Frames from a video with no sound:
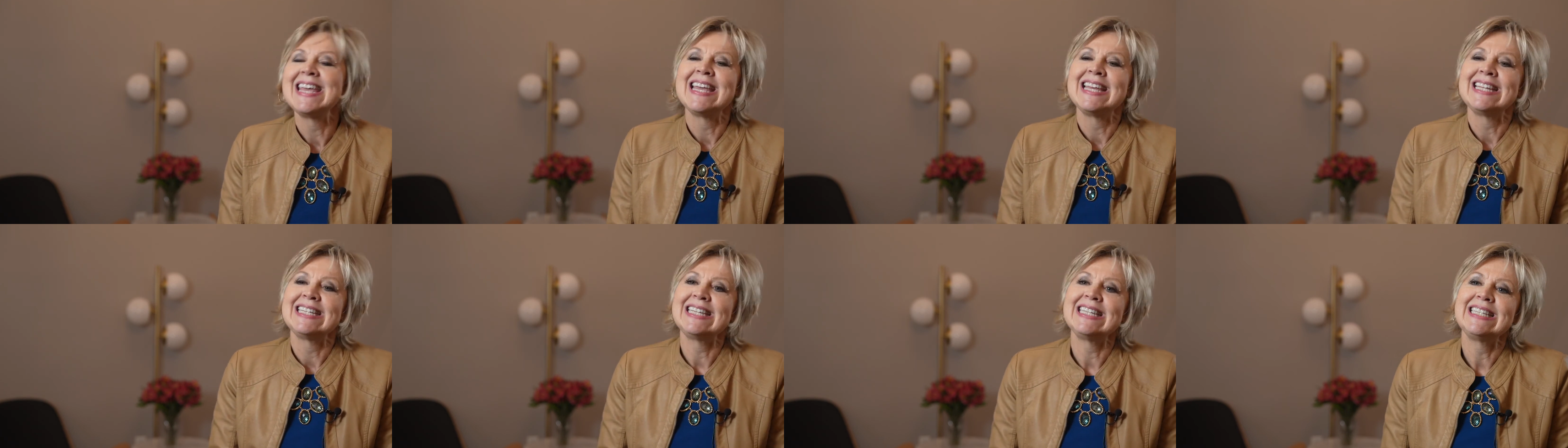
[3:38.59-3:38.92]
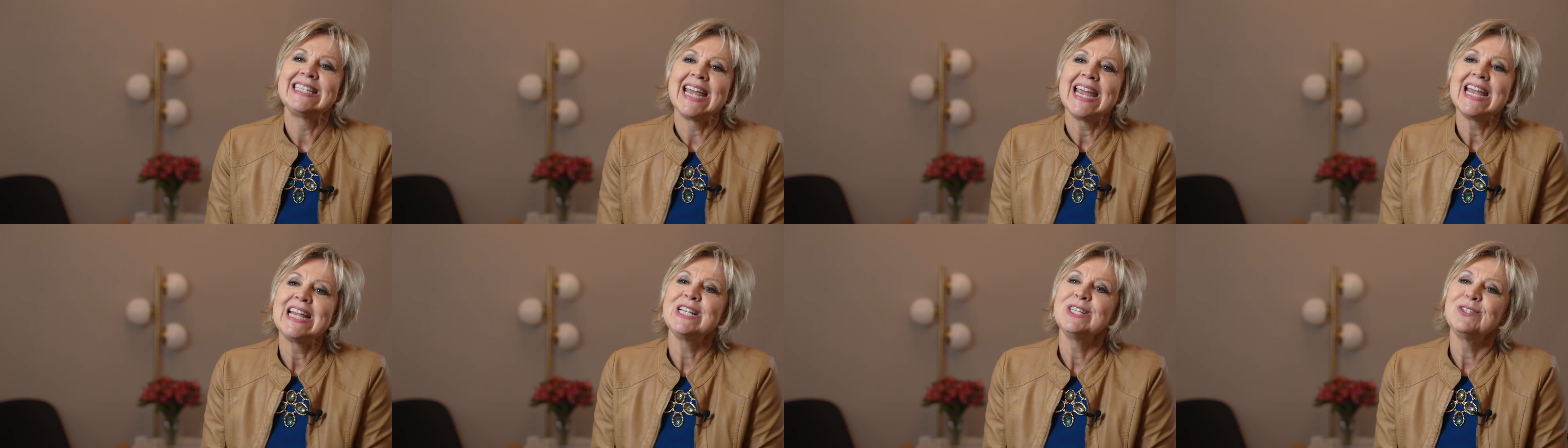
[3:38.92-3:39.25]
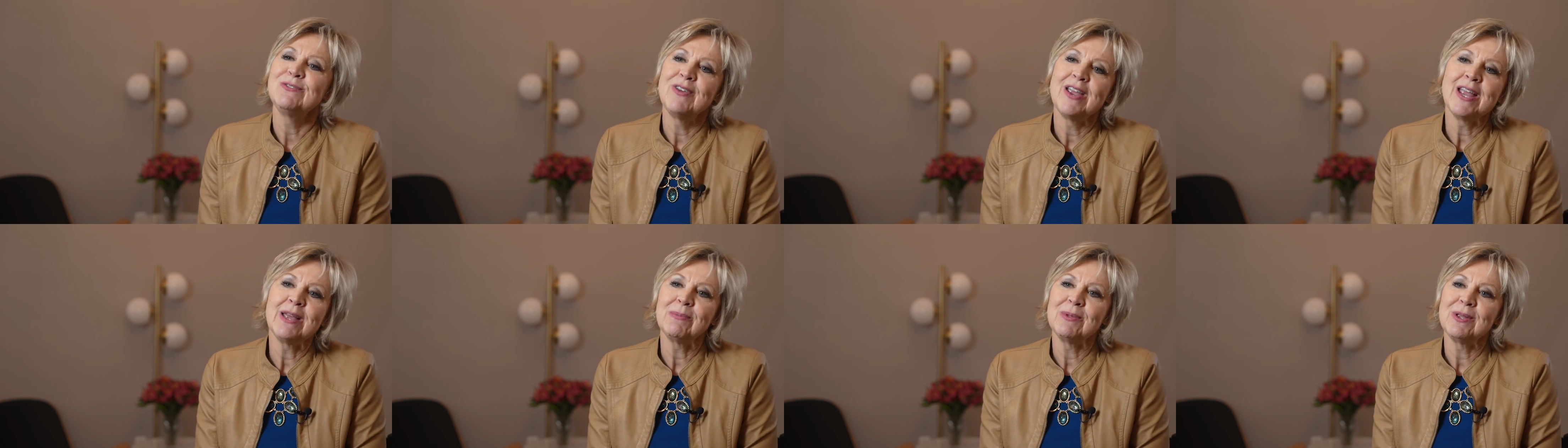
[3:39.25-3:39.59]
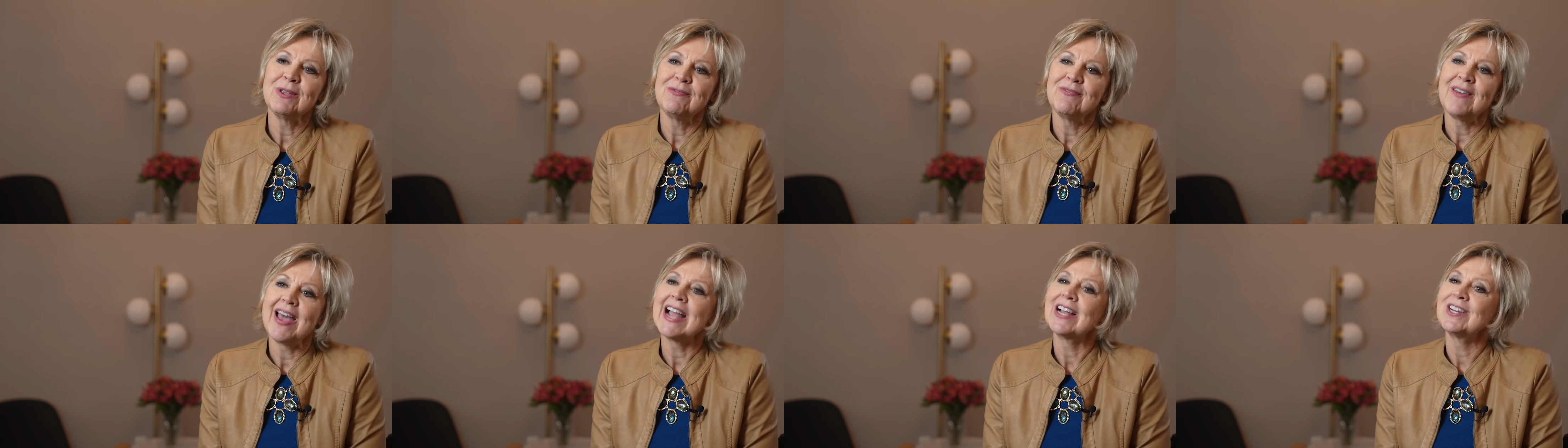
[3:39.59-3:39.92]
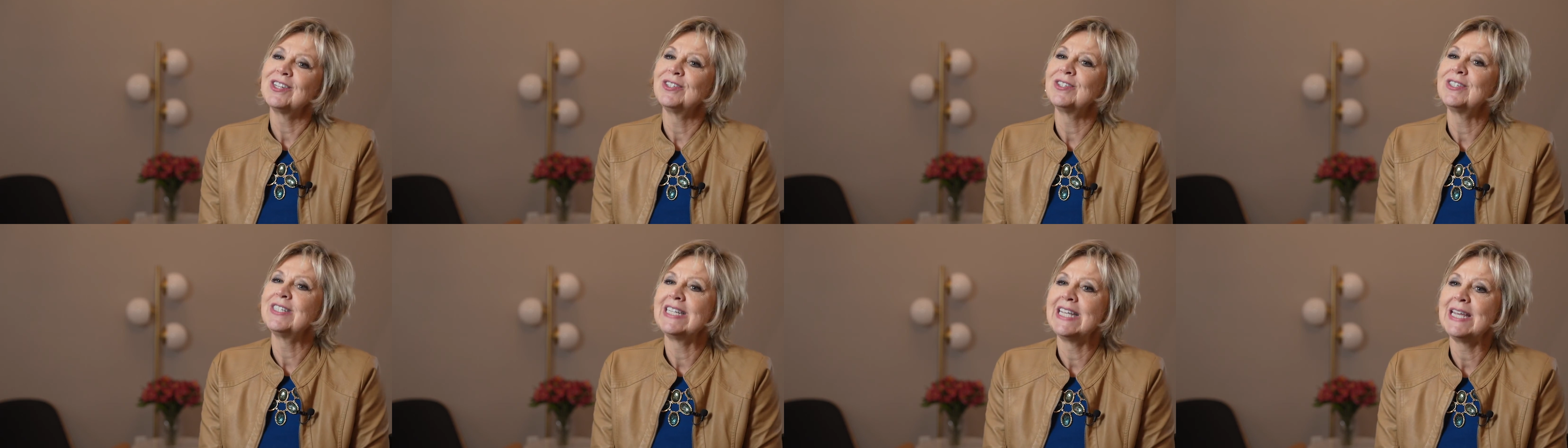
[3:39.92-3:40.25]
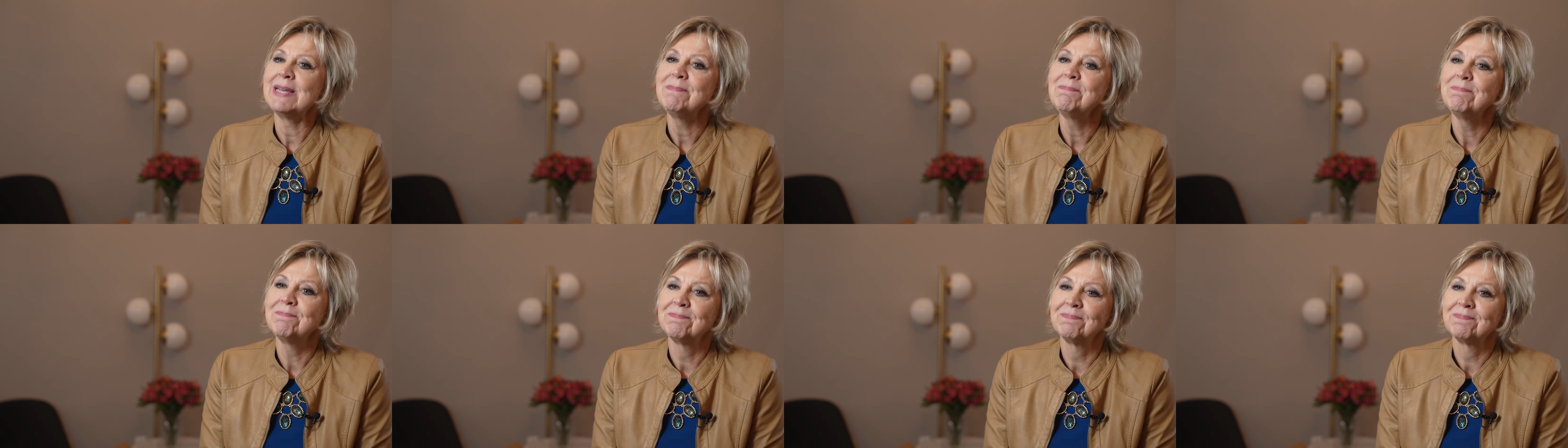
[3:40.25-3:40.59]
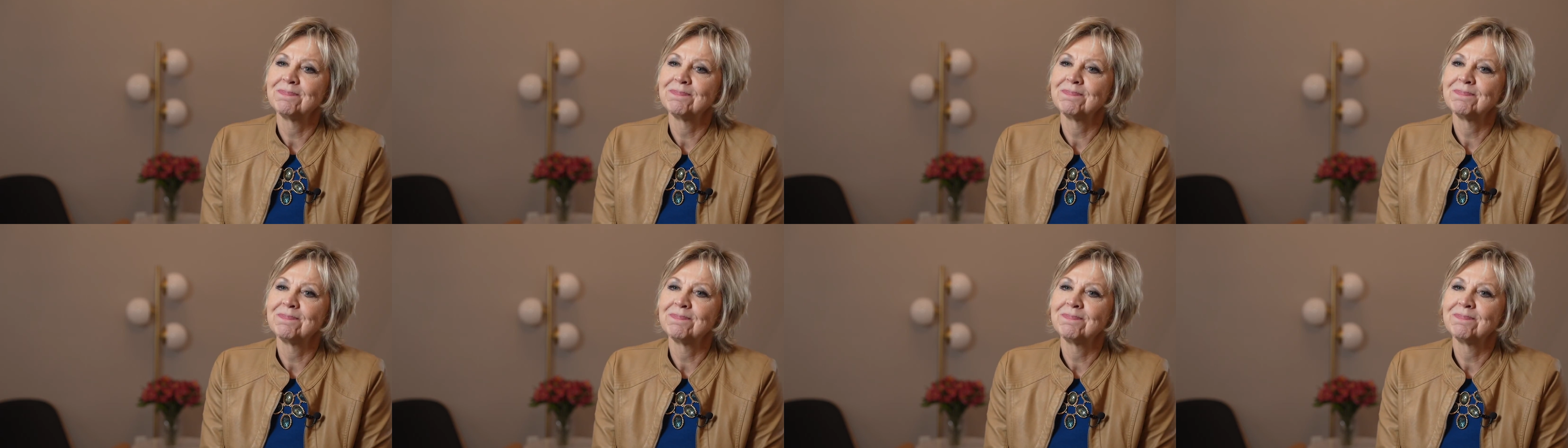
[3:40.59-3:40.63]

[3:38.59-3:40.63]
Today's family factor tip: